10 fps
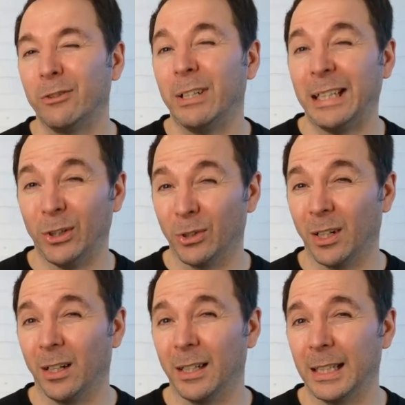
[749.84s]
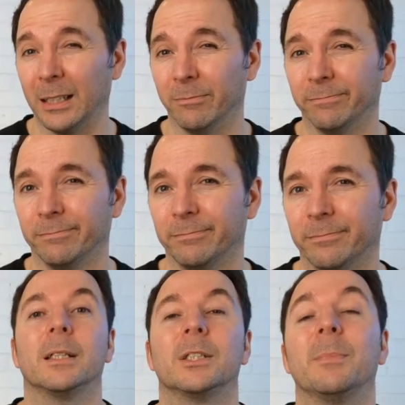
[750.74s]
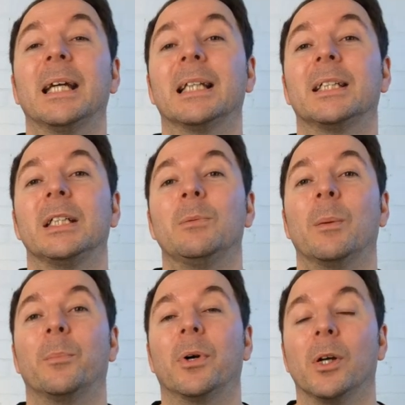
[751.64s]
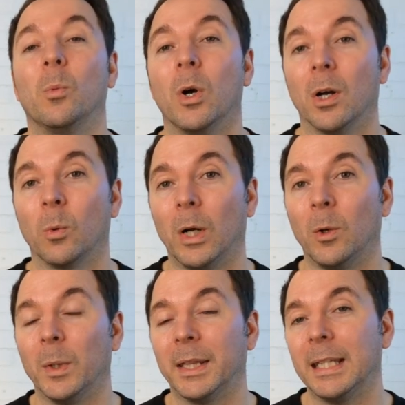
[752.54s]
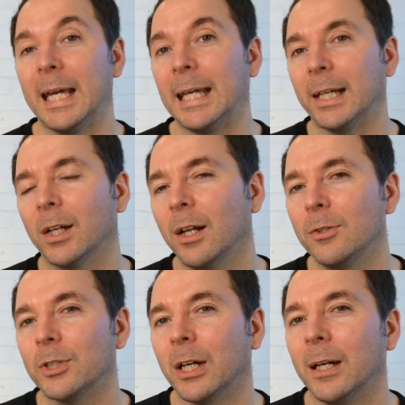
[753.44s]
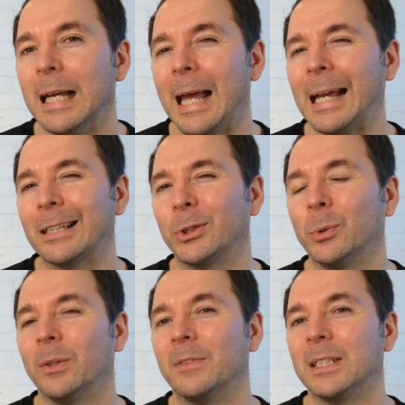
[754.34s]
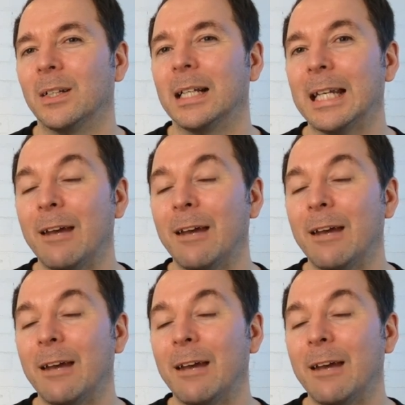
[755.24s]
you're really not going to like it. To make the D1 Pro work well with their enclosure, X-Tool have designed